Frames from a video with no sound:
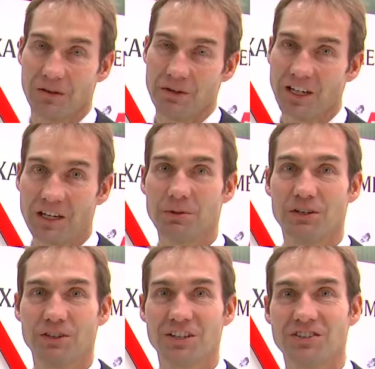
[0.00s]
A little bit
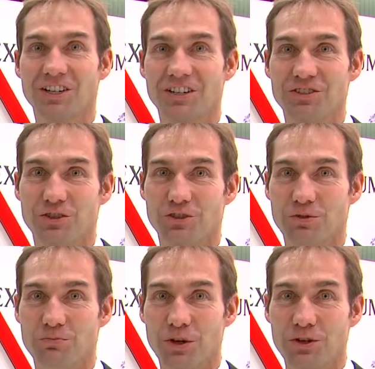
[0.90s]
of an insight into
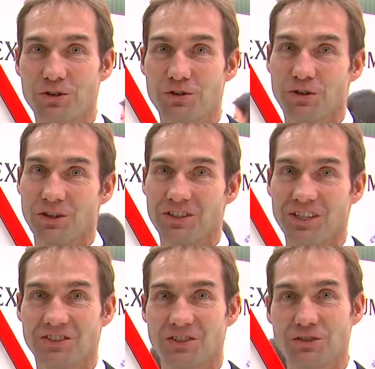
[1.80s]
motor control at
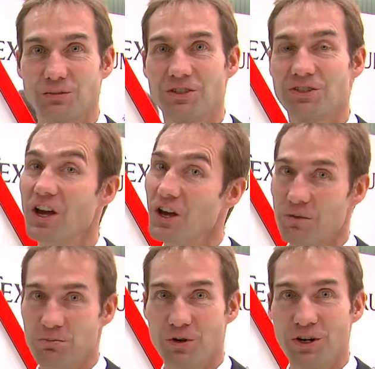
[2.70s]
Texas Instruments.
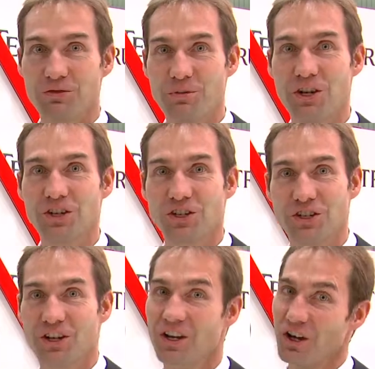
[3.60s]
More information,
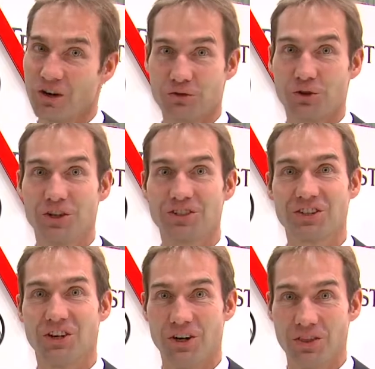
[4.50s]
of course,
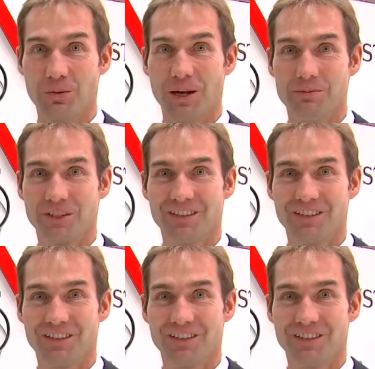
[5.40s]
on the web.